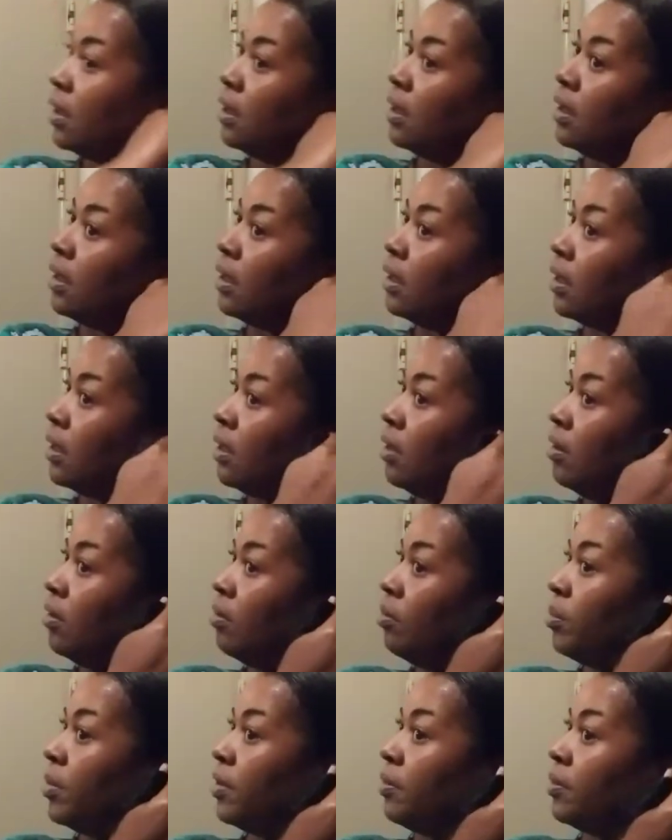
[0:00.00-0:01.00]
and comb
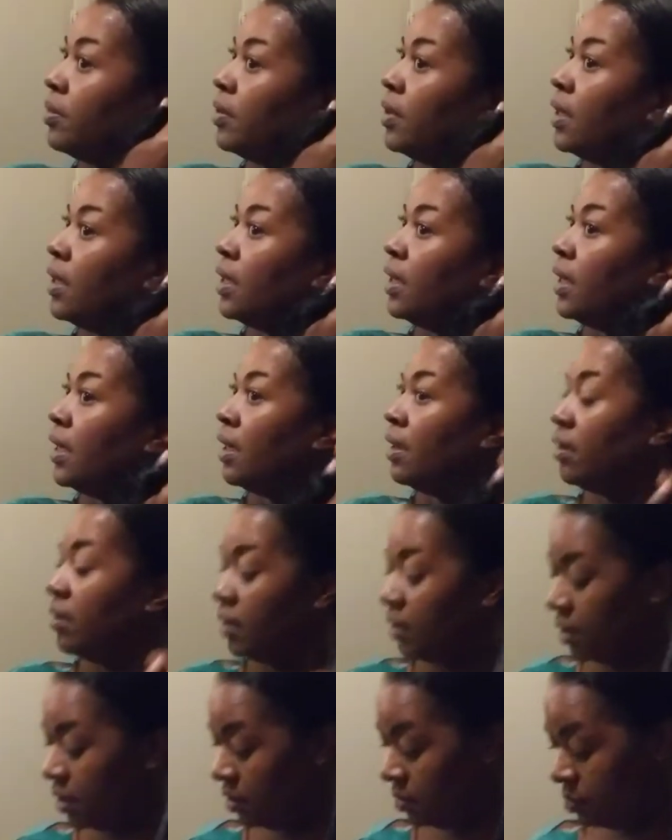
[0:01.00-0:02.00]
everything out,
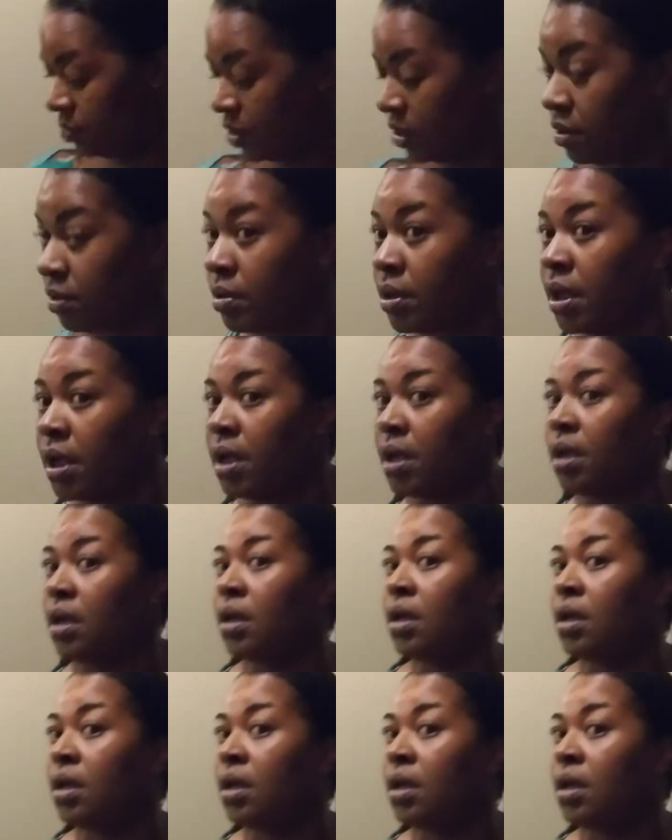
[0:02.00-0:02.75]
it can be okay.